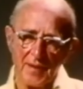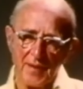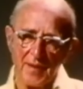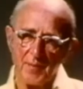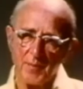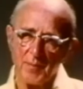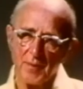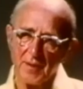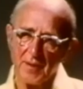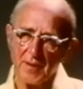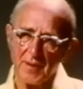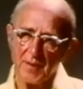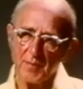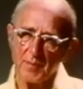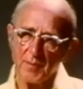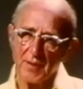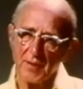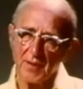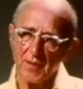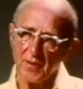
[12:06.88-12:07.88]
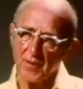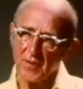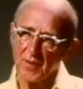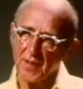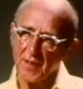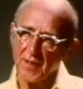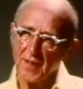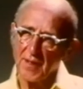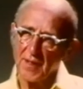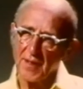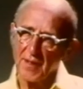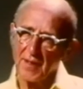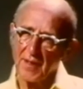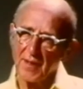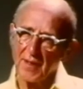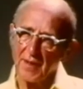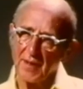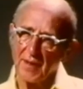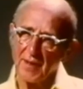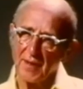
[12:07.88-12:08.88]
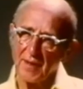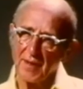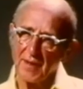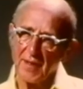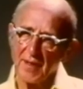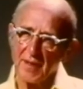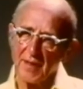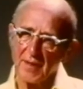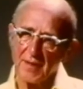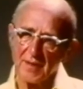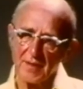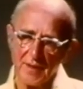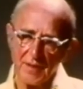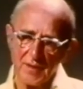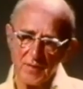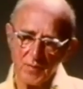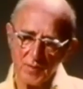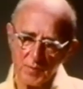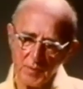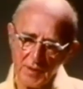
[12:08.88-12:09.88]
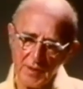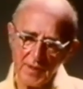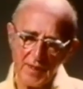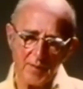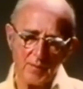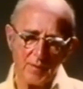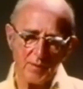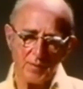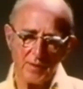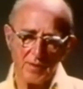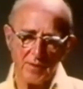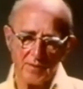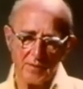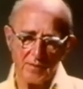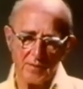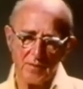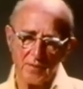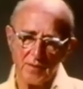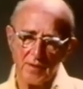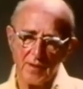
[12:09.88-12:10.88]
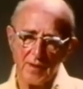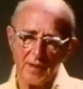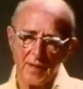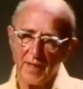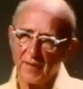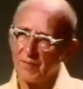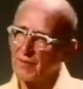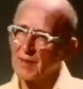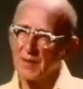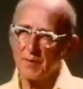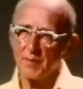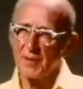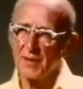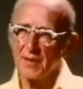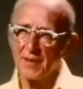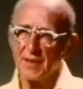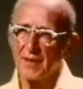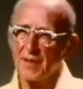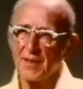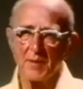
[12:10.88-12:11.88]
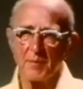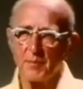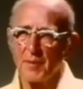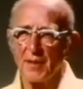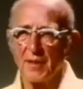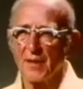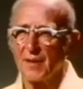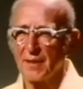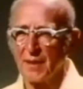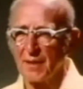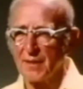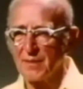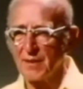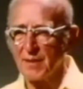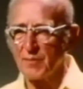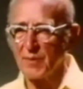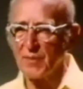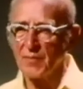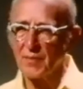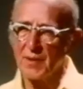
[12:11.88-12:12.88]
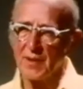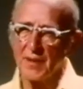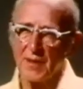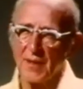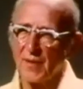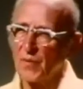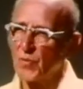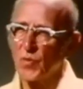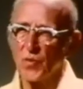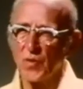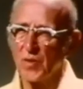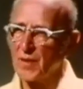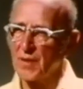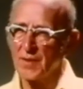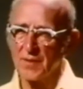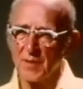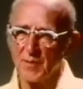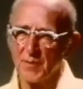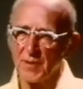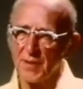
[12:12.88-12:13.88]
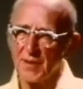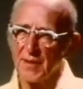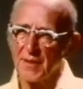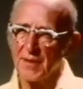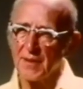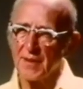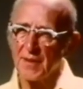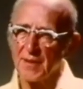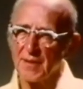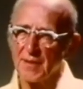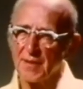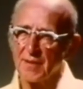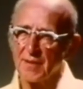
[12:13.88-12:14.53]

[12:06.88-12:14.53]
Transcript: deeply, deeply hurt. That in a sense would be comparable to having to be dependent on someone when you can't walk or something like that.